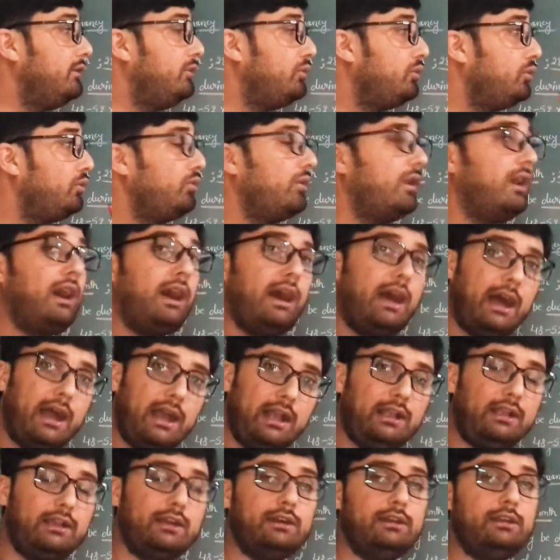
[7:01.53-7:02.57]
do
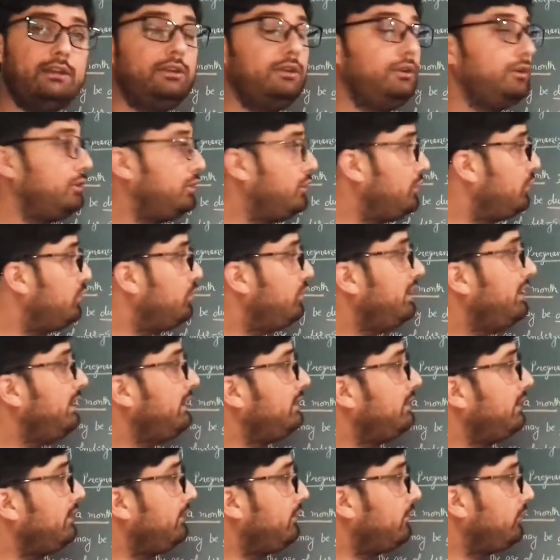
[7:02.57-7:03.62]
occur
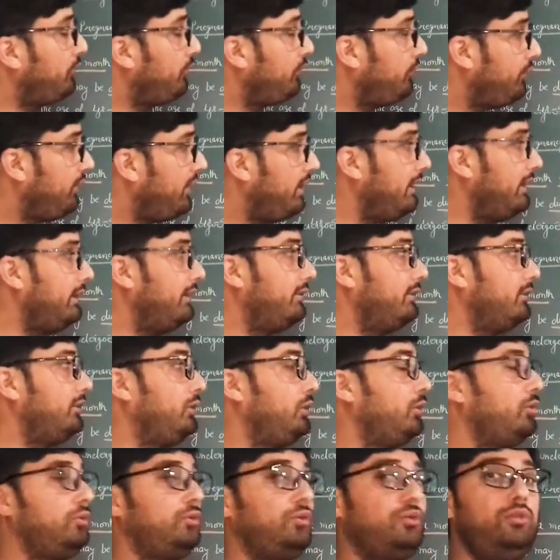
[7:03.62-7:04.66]
during this phase
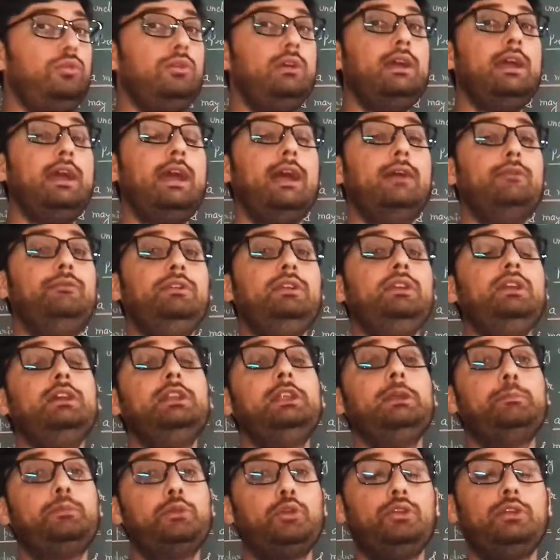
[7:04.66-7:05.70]
due to having
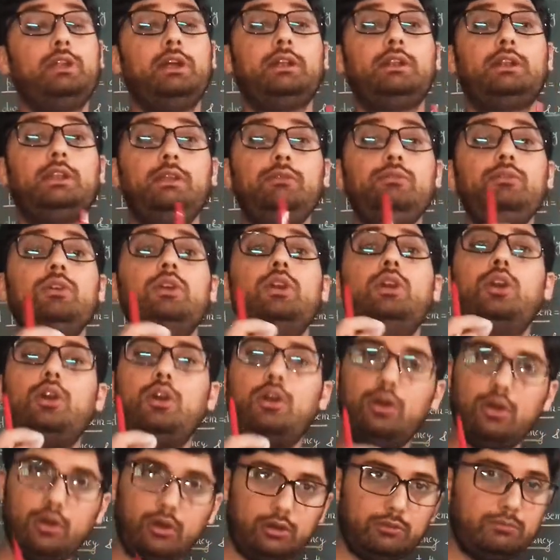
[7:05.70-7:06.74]
reproductive
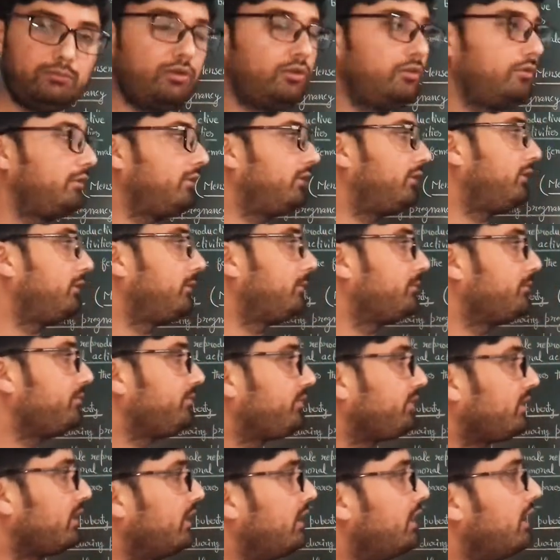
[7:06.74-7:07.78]
hormones.
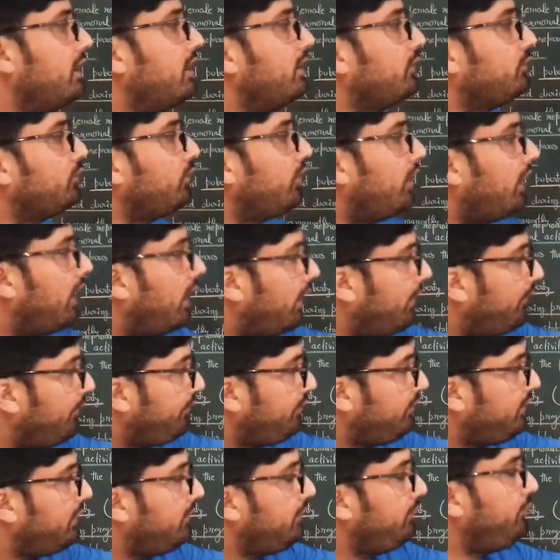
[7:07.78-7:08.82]
So
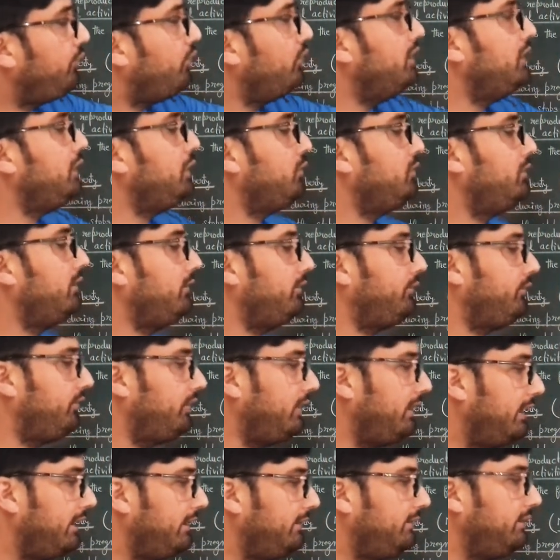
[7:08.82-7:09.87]
after follicular
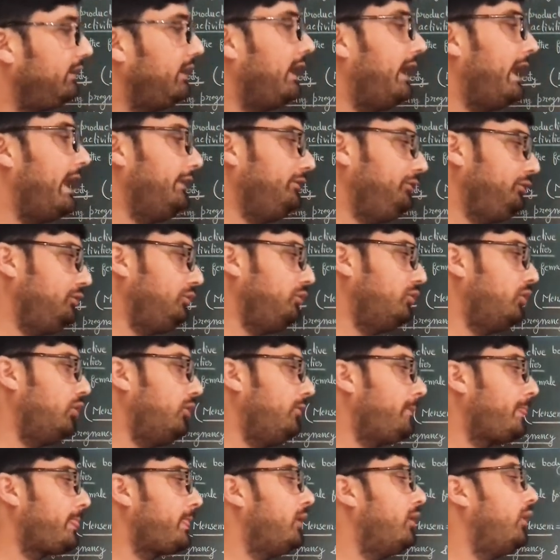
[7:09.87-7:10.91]
phase, as you
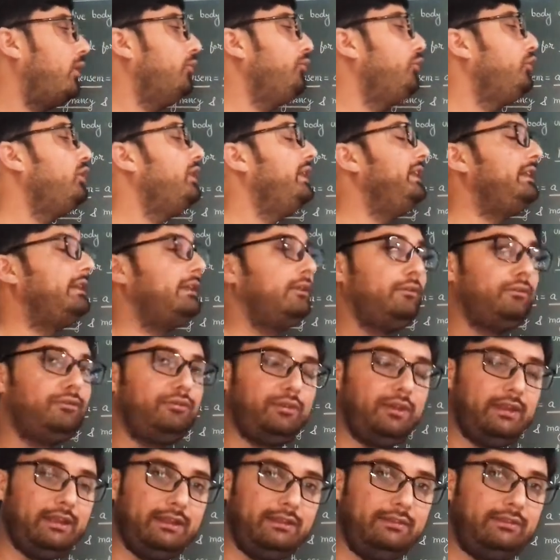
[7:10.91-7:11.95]
know, ovulatory
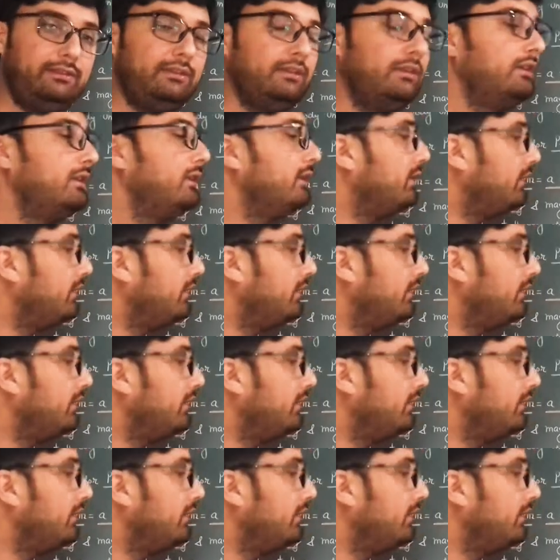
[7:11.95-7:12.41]
phase